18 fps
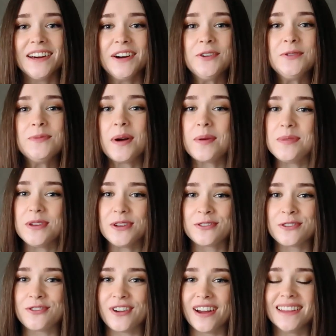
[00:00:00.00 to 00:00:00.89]
Hello my
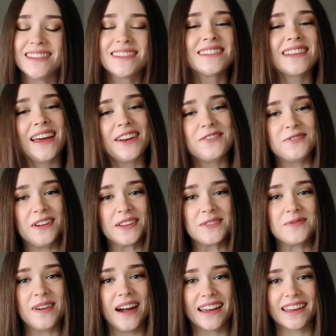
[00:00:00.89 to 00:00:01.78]
beautiful friends and
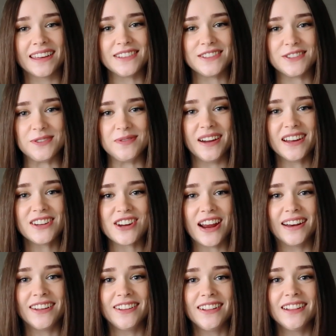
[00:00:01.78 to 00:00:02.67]
welcome back to my
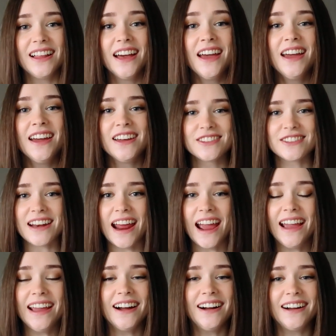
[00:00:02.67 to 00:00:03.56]
channel.
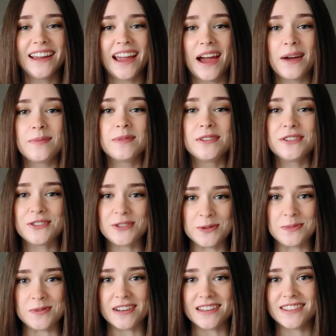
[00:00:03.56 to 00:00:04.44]
Today I am
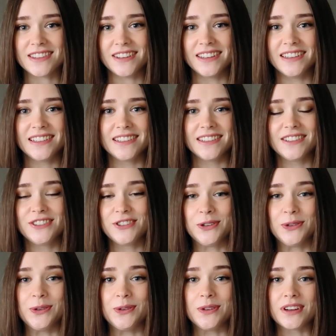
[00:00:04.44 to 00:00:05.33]
super excited
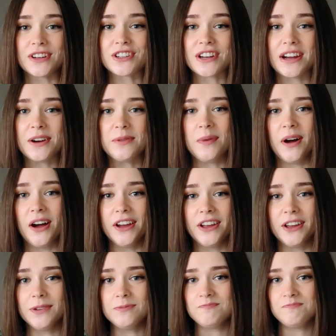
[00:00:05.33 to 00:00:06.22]
to share
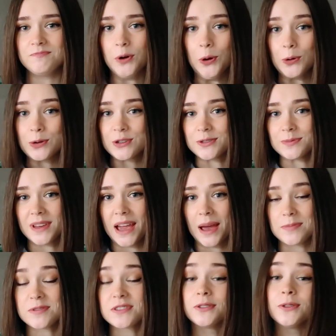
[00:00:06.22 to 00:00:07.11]
my autumn
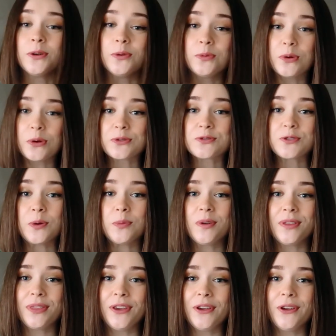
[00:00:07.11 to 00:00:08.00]
capsule
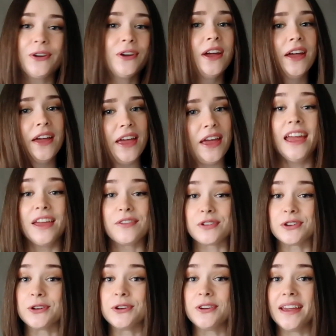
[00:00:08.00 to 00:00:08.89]
wardrobe with you.
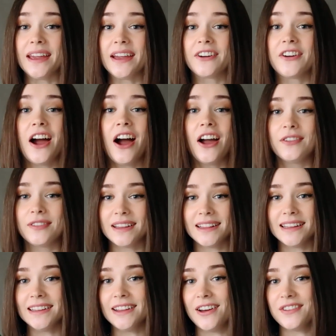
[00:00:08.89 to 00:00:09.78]
If you're new here, I
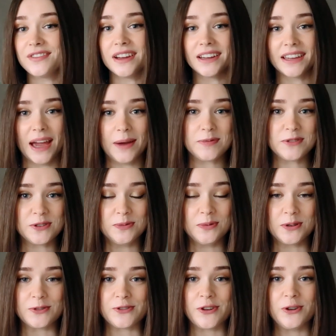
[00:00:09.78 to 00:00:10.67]
really love capsule
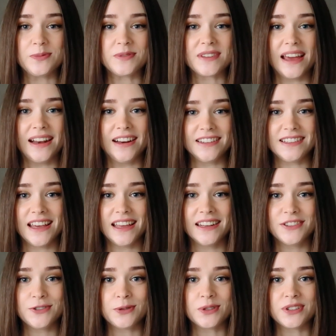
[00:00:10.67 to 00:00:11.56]
wardrobes and I
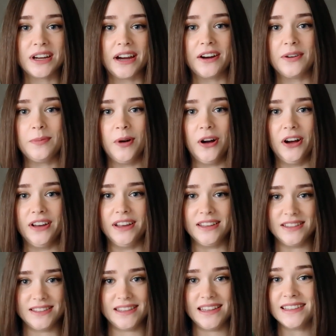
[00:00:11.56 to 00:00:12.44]
tend to share
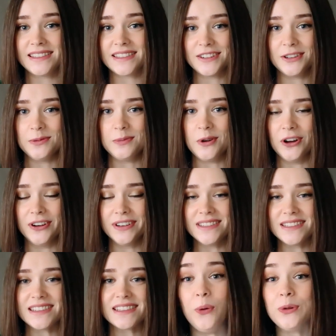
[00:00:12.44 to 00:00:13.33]
my seasonal
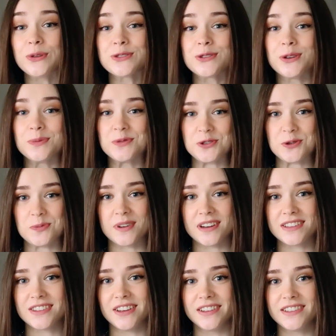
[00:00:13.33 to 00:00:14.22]
ones. Also, I'm
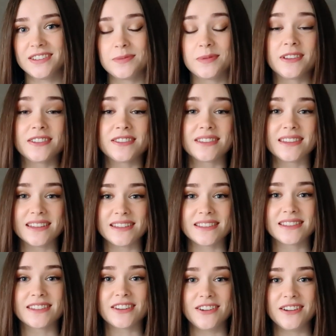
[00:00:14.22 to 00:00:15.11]
super excited because
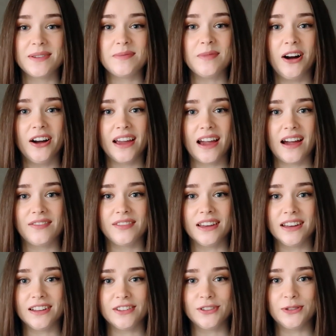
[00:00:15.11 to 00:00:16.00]
this time I have
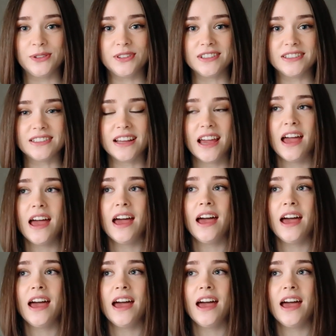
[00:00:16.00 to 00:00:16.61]
included